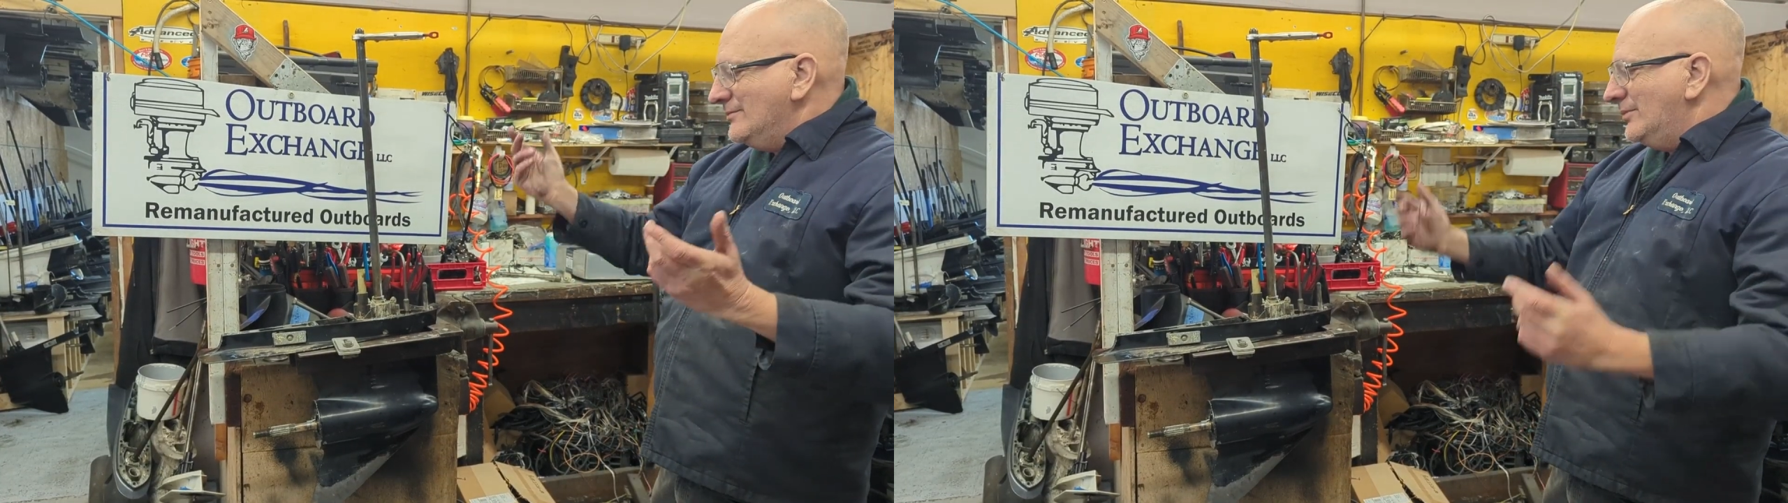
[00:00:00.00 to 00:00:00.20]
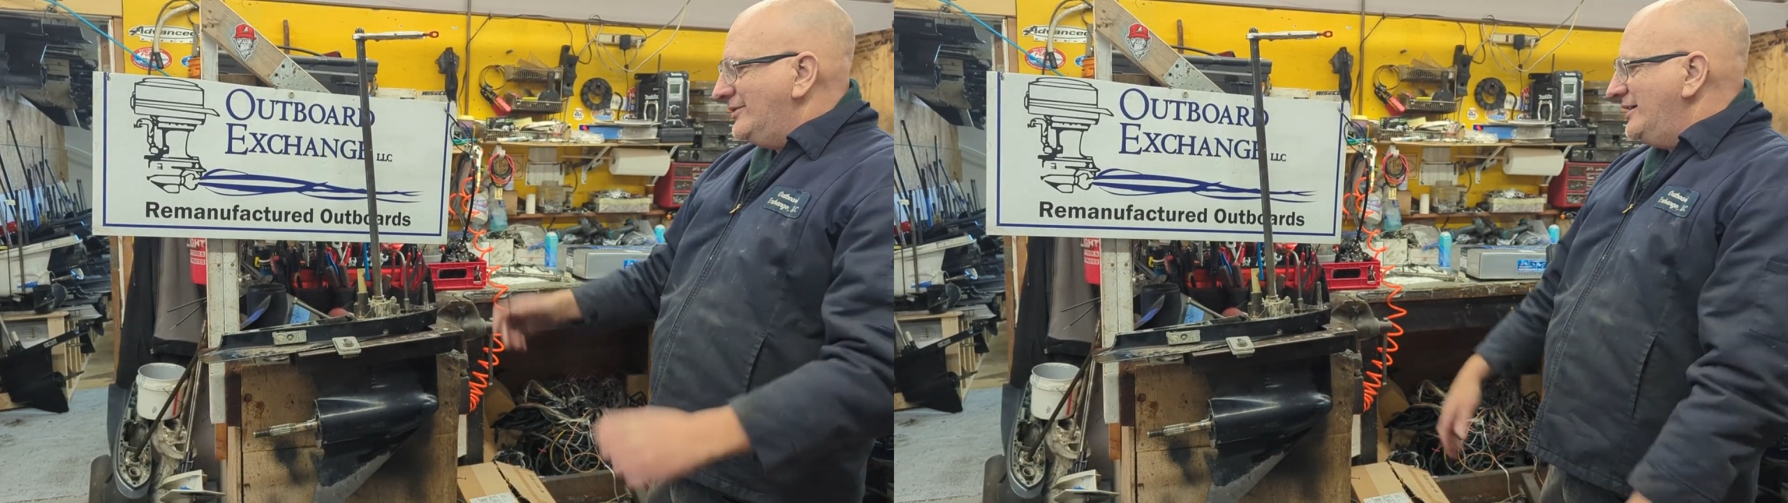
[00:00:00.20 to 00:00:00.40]

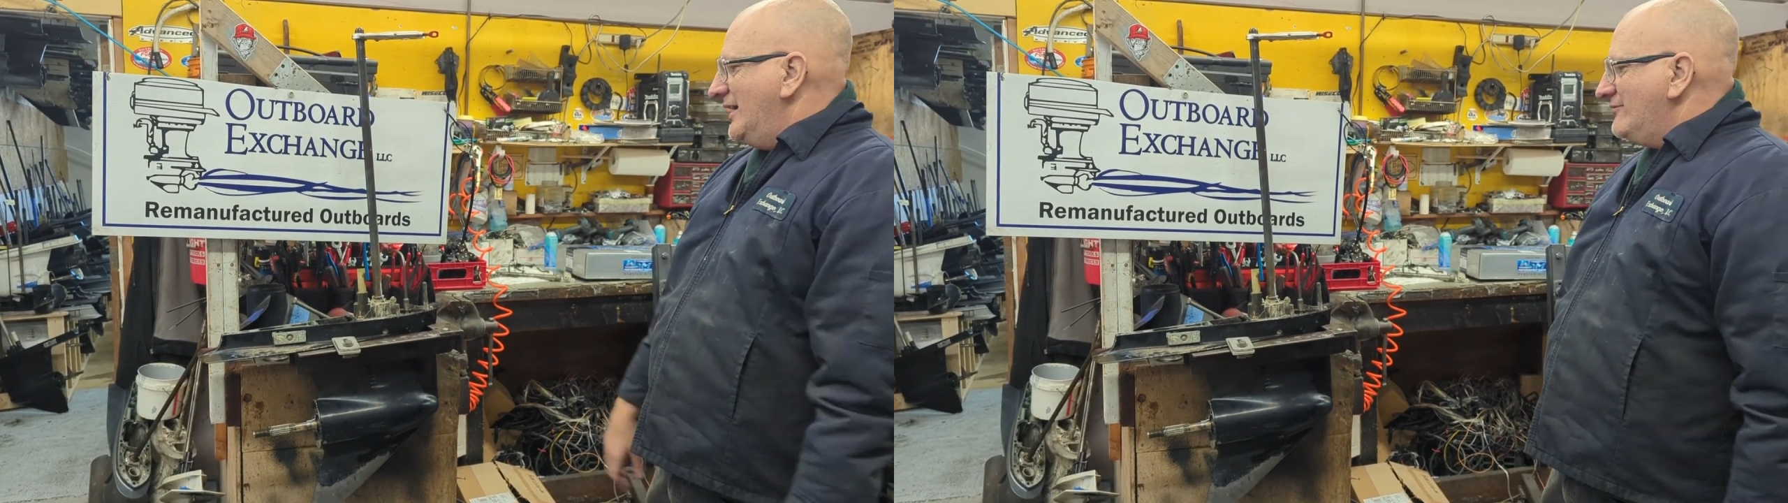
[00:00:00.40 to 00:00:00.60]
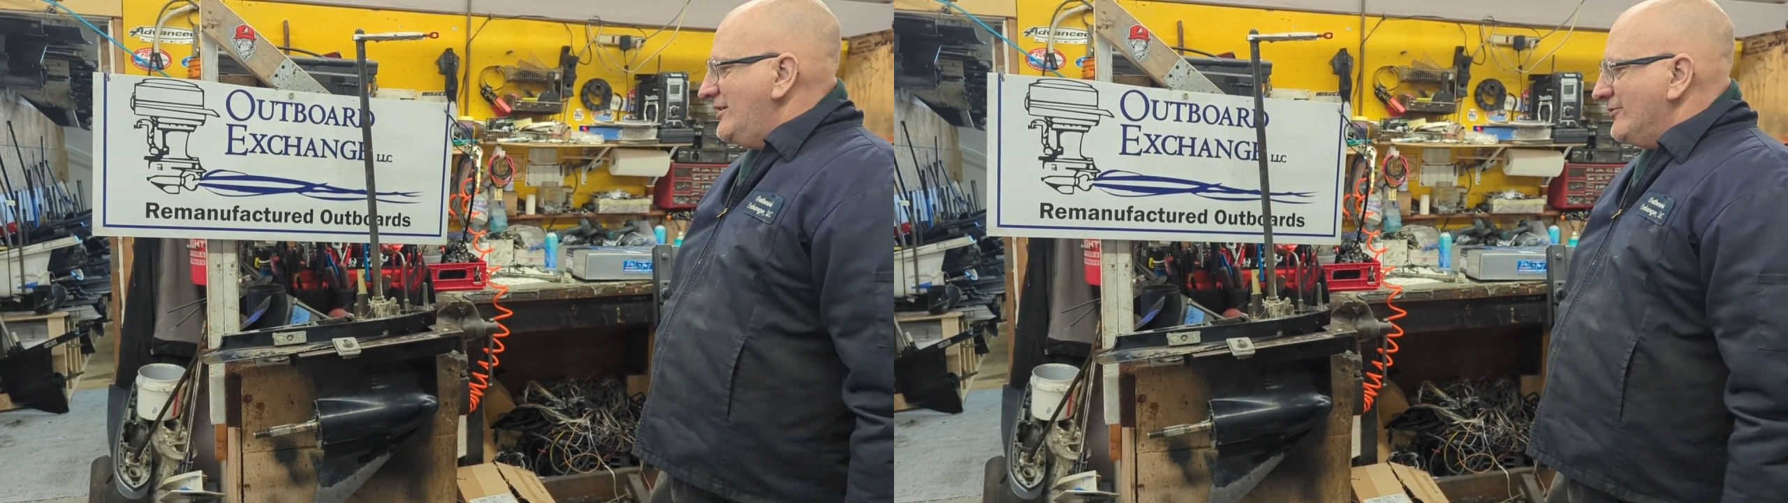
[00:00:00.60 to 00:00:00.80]
but they
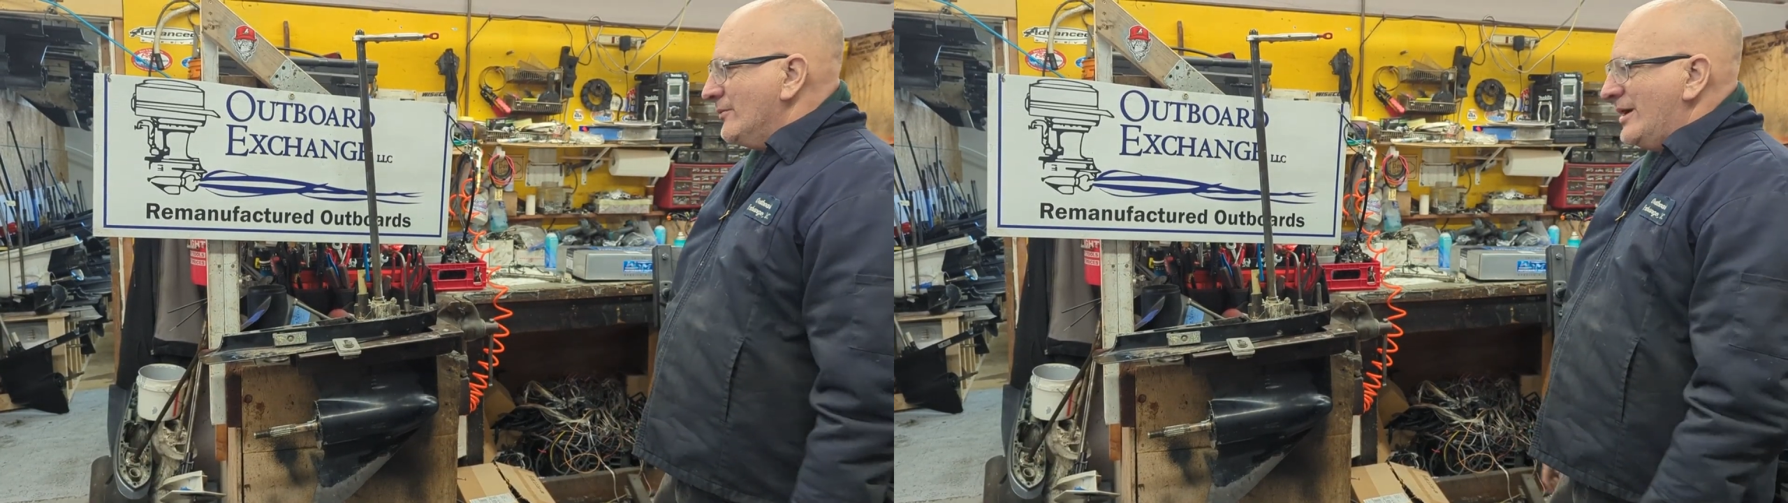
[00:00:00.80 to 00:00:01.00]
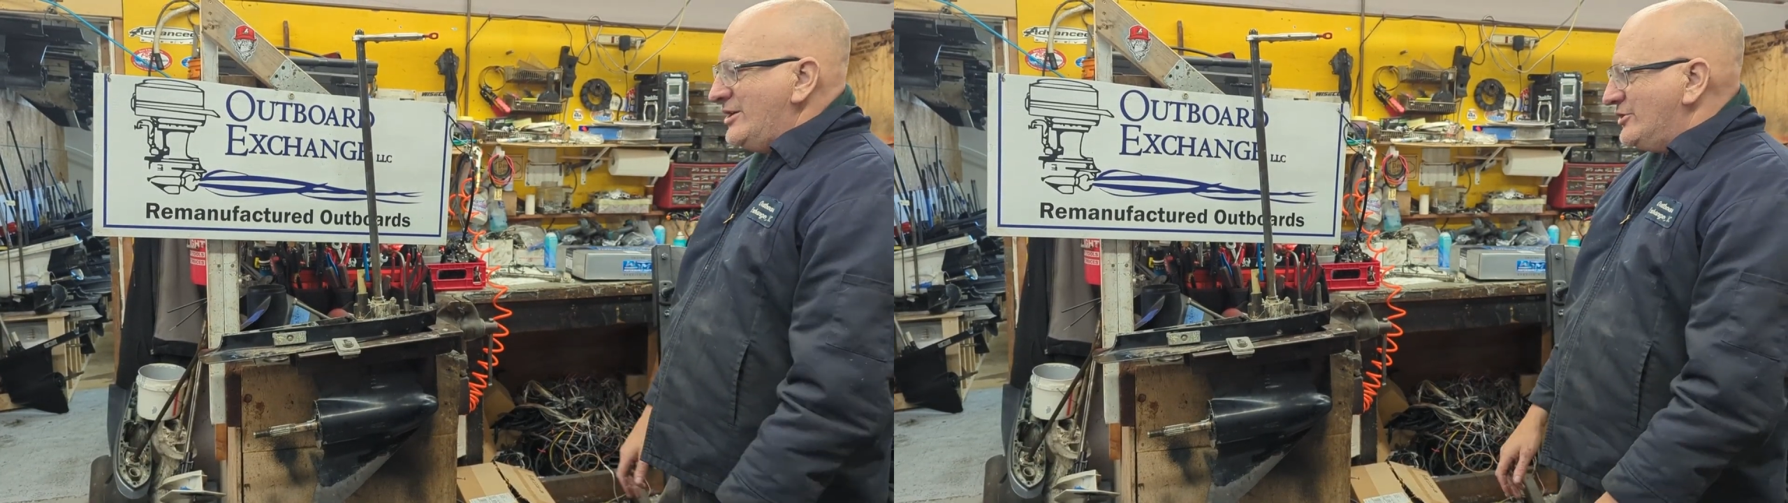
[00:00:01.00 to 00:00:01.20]
have different
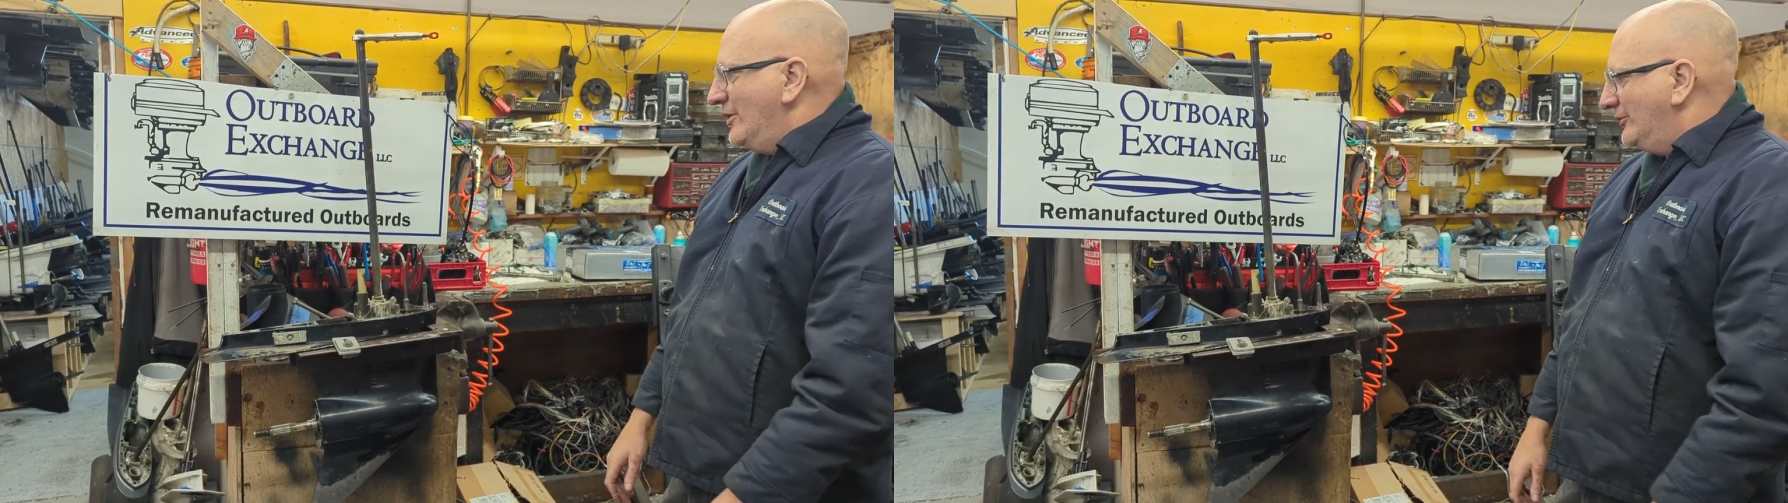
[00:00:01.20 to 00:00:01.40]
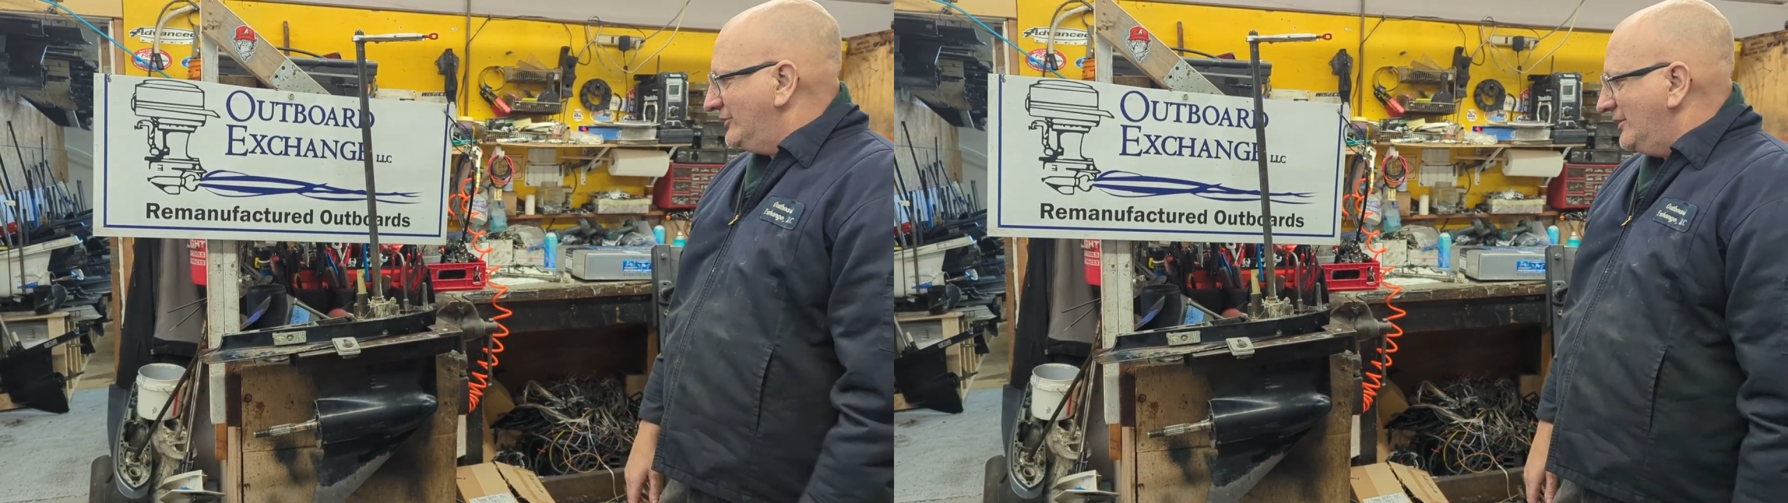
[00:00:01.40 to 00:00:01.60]
ratios.